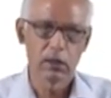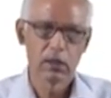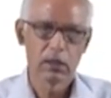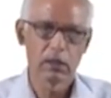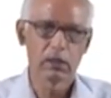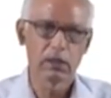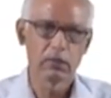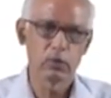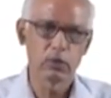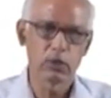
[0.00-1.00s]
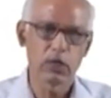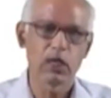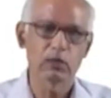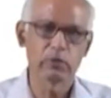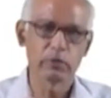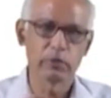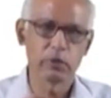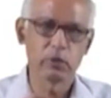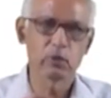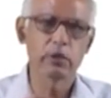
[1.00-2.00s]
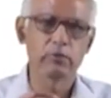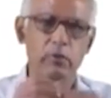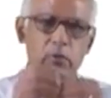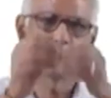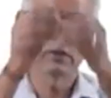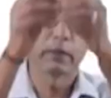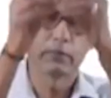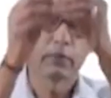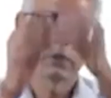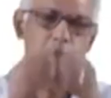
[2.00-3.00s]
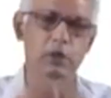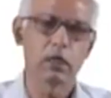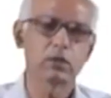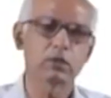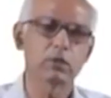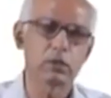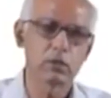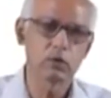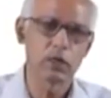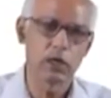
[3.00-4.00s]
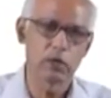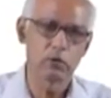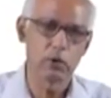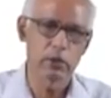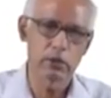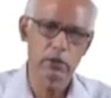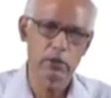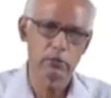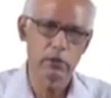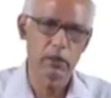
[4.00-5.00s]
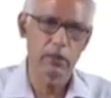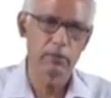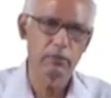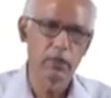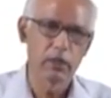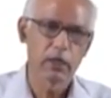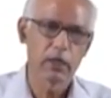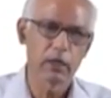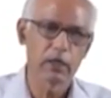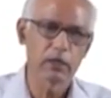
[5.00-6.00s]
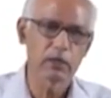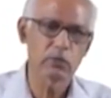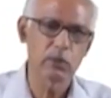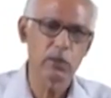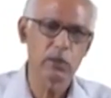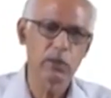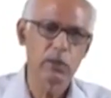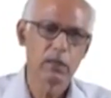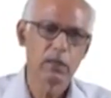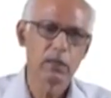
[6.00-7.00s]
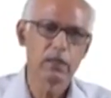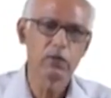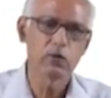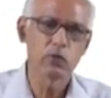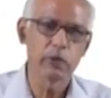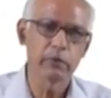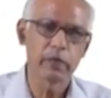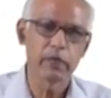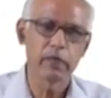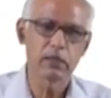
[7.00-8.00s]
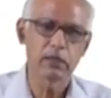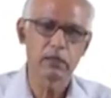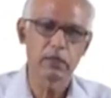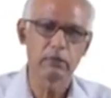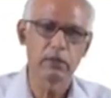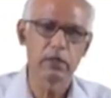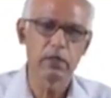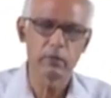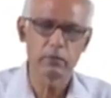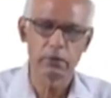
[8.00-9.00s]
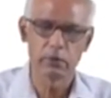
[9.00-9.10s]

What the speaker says: and therefore charge will be uniformly transferred to the high voltage terminal, and this will lead to a better stability of the